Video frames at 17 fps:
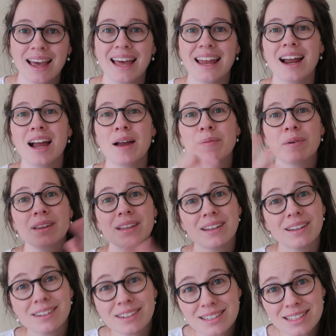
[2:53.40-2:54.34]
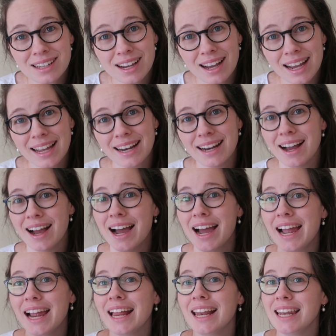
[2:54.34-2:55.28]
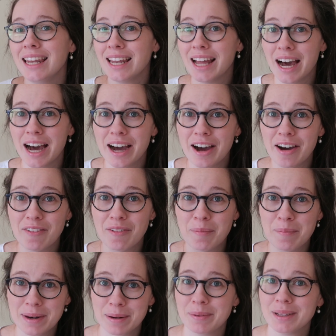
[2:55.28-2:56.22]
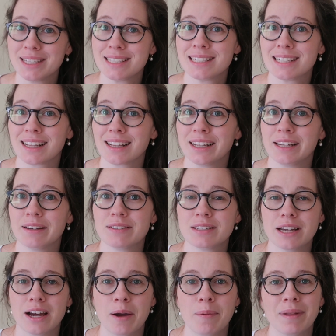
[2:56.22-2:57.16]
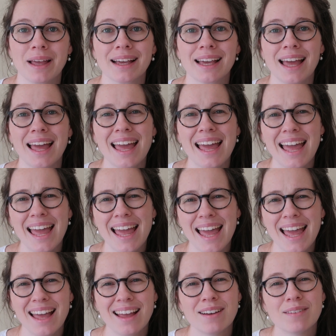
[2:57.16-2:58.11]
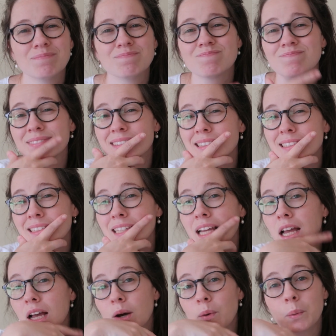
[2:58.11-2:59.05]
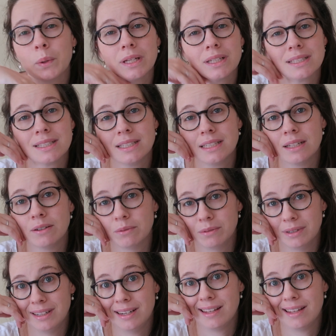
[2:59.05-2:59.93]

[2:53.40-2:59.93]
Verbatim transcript: And I'm on the other side. I love a minimalistic lifestyle. I'm like, eh, we'll see if we